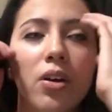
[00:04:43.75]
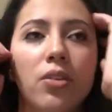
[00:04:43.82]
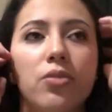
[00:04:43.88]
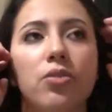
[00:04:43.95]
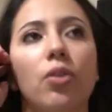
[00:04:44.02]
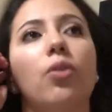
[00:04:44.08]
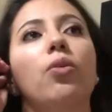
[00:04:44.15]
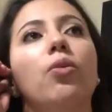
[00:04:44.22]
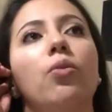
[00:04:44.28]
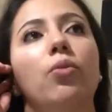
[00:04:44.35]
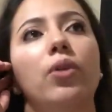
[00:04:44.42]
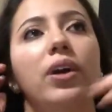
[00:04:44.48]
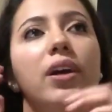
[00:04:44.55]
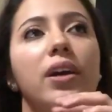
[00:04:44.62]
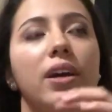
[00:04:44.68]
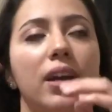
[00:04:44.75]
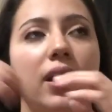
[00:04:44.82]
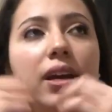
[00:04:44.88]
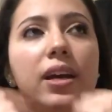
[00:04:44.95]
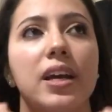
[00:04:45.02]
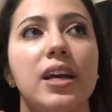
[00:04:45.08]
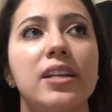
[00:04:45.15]
So
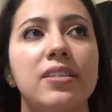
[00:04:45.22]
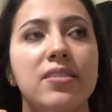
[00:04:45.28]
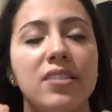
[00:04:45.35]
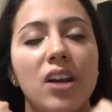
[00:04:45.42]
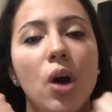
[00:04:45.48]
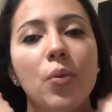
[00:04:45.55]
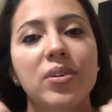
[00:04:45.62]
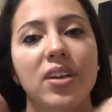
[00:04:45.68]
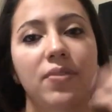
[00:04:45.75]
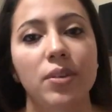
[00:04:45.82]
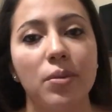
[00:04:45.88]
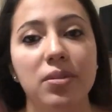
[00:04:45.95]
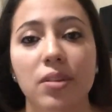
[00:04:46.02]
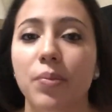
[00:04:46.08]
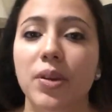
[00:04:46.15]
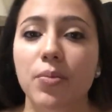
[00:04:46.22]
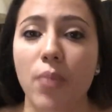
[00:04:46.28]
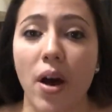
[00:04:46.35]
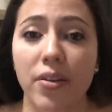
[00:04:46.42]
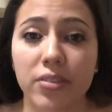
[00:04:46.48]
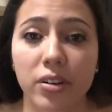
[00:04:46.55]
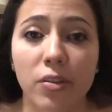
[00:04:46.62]
it doesn't always have to be something
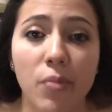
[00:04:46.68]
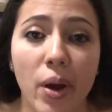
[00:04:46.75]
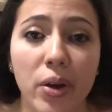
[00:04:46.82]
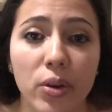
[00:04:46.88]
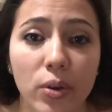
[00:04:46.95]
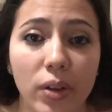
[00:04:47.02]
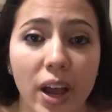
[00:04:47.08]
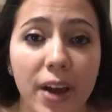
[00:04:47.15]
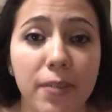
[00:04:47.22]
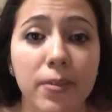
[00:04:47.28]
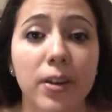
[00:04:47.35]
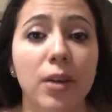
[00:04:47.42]
positive about your life.